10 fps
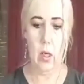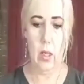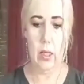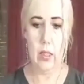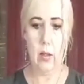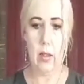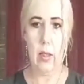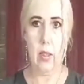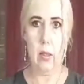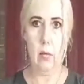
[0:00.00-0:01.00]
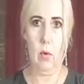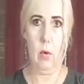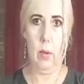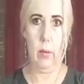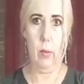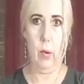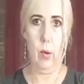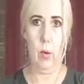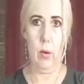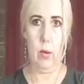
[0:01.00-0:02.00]
as you see, all my
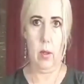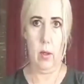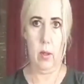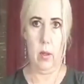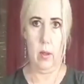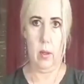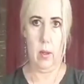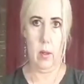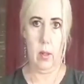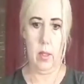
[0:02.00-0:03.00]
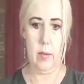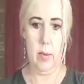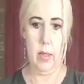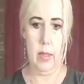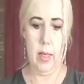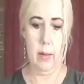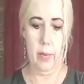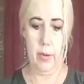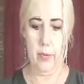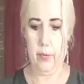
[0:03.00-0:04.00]
bowl is being taped.